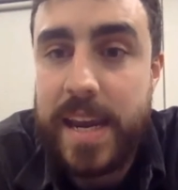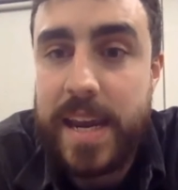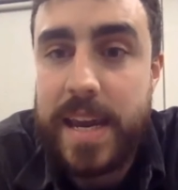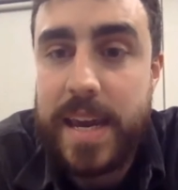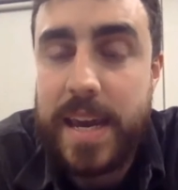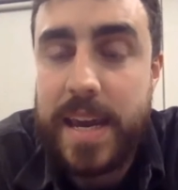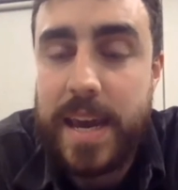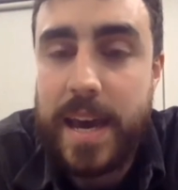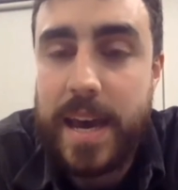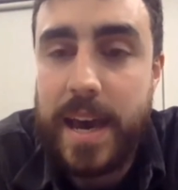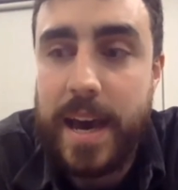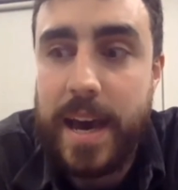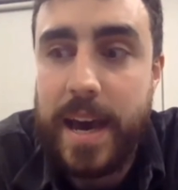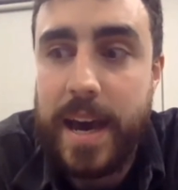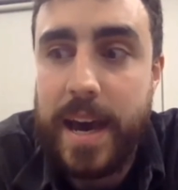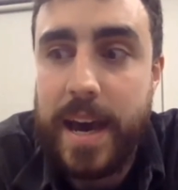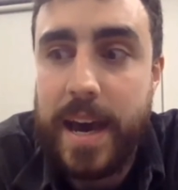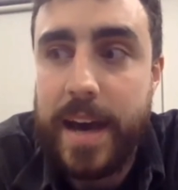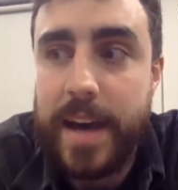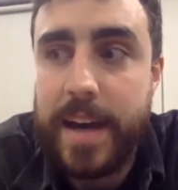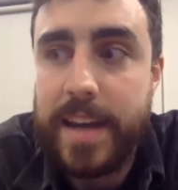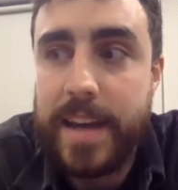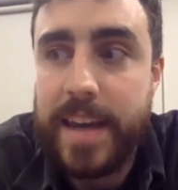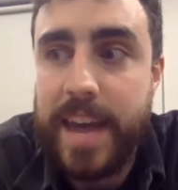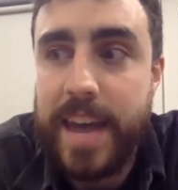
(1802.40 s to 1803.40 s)

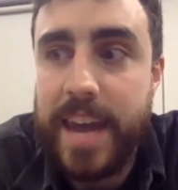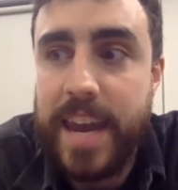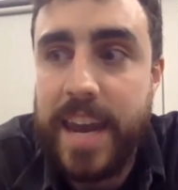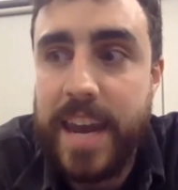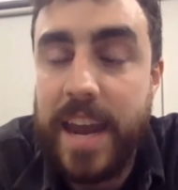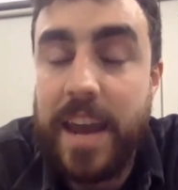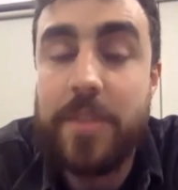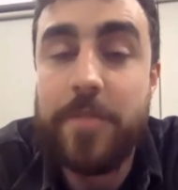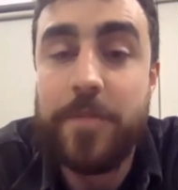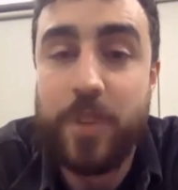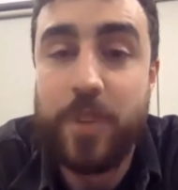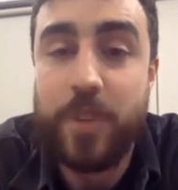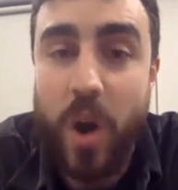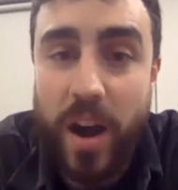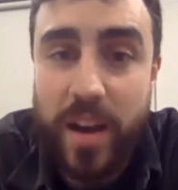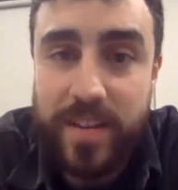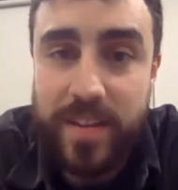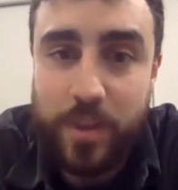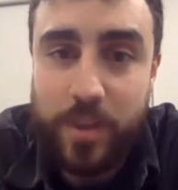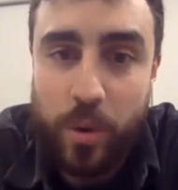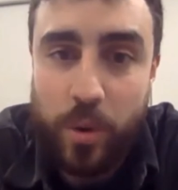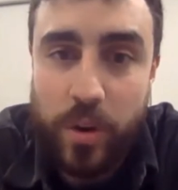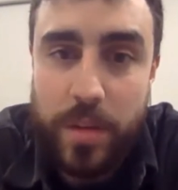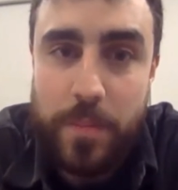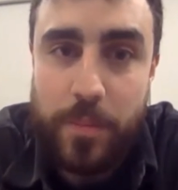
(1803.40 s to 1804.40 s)

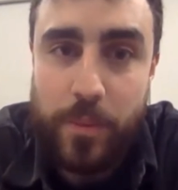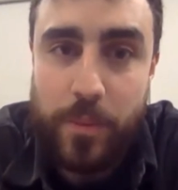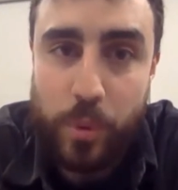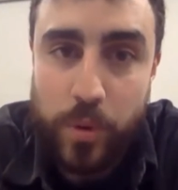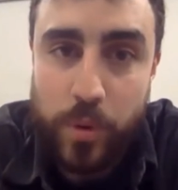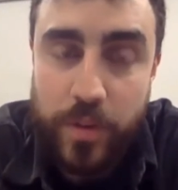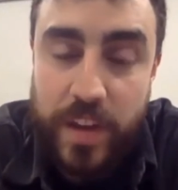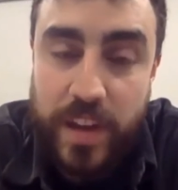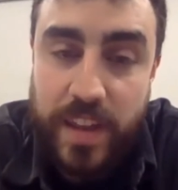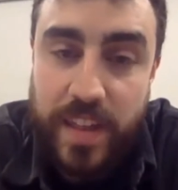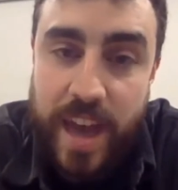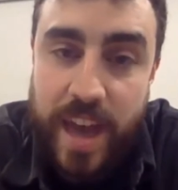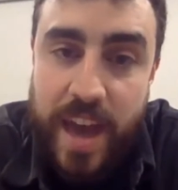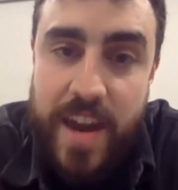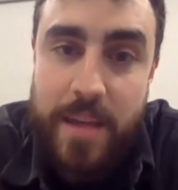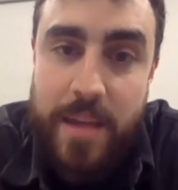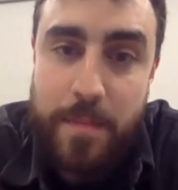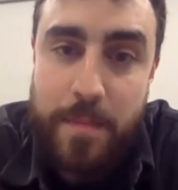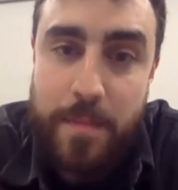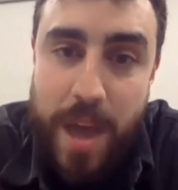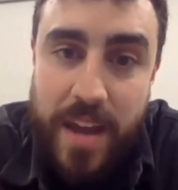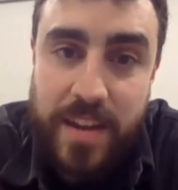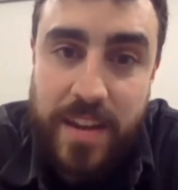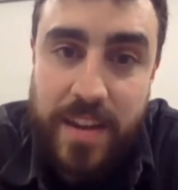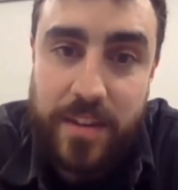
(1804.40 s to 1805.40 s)
advice on improving that and
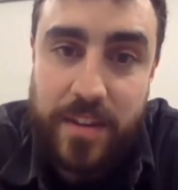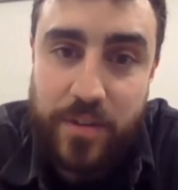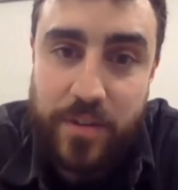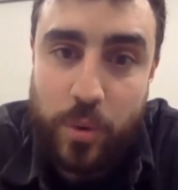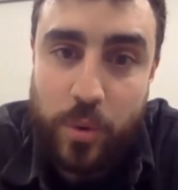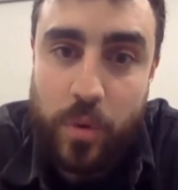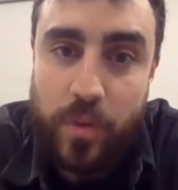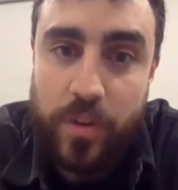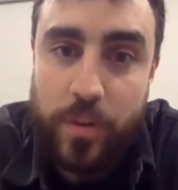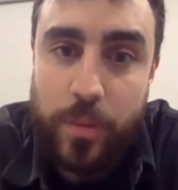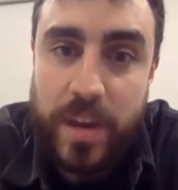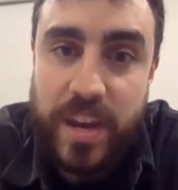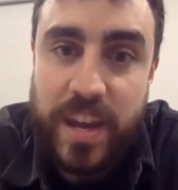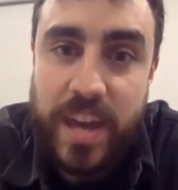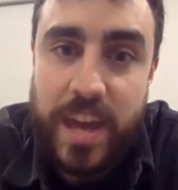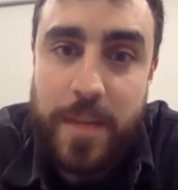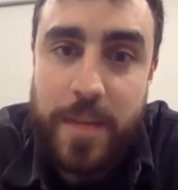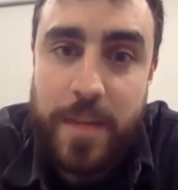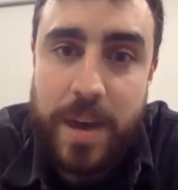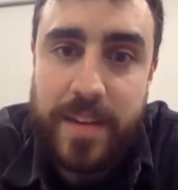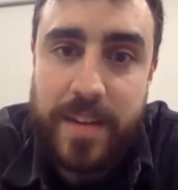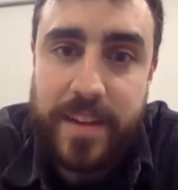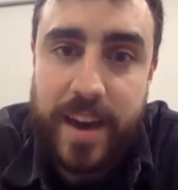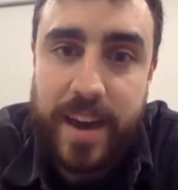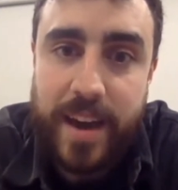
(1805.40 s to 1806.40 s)
making sure that we
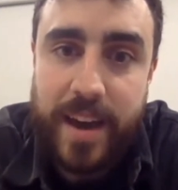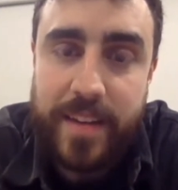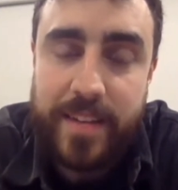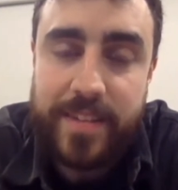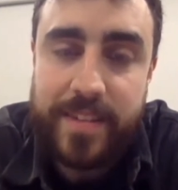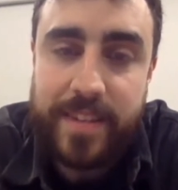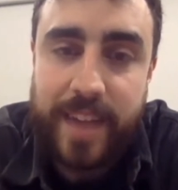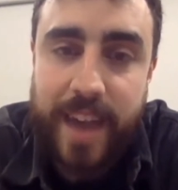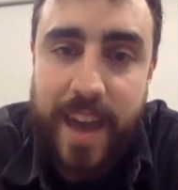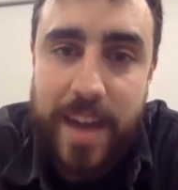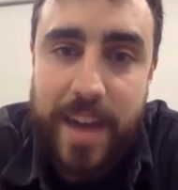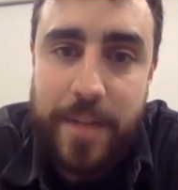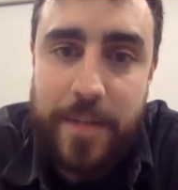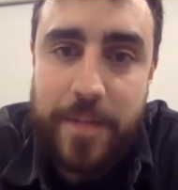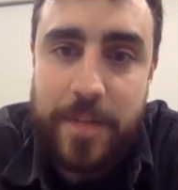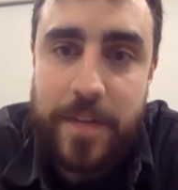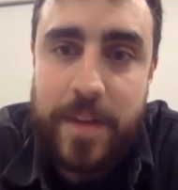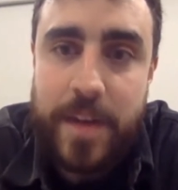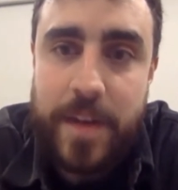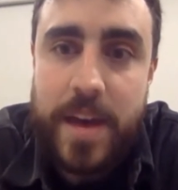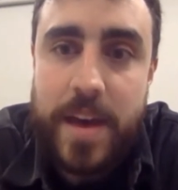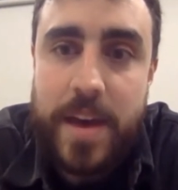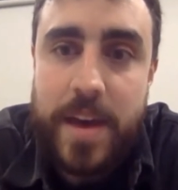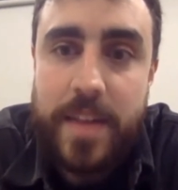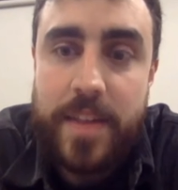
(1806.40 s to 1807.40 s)
keep our data safe,
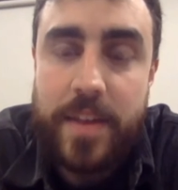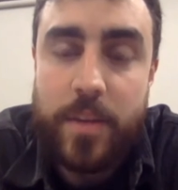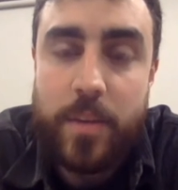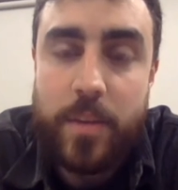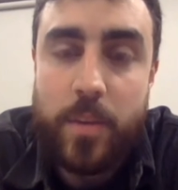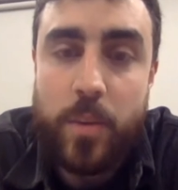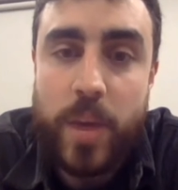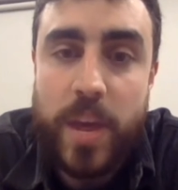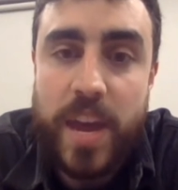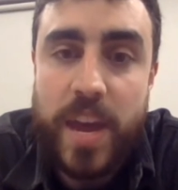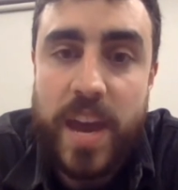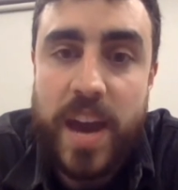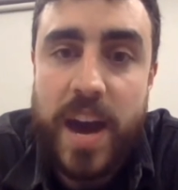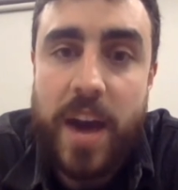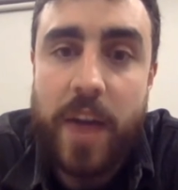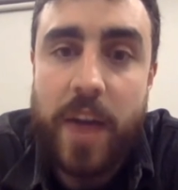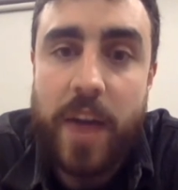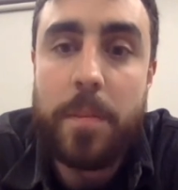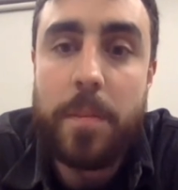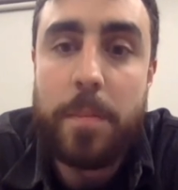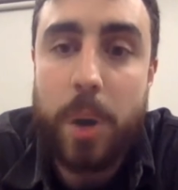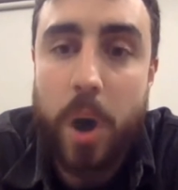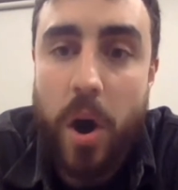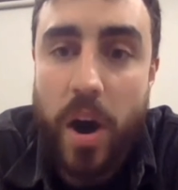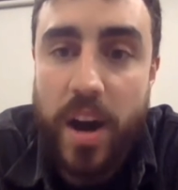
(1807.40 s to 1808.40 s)
that we are
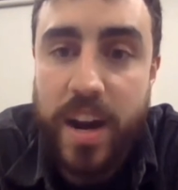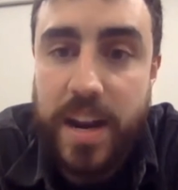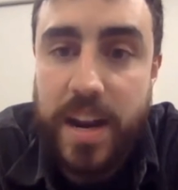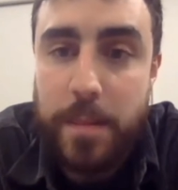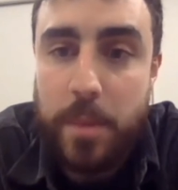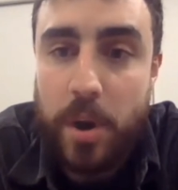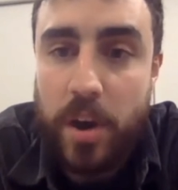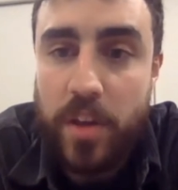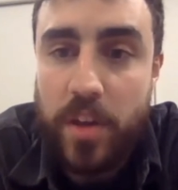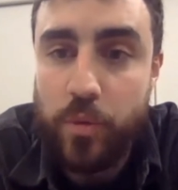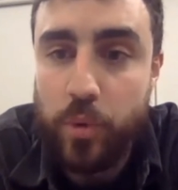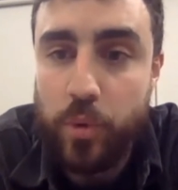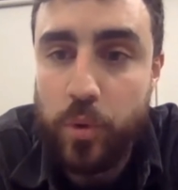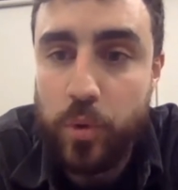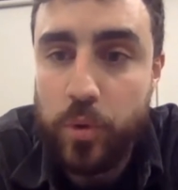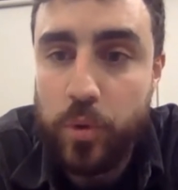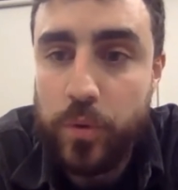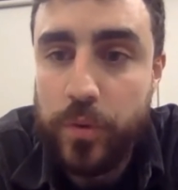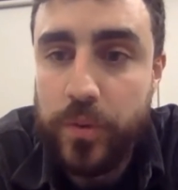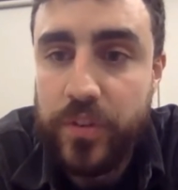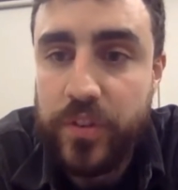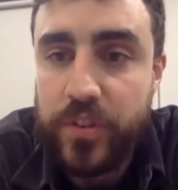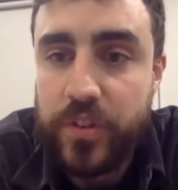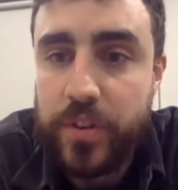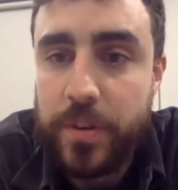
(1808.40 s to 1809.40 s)
abiding by the
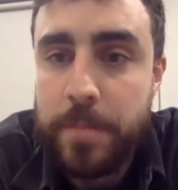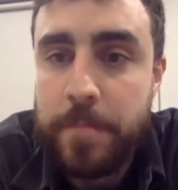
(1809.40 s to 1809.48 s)
rules.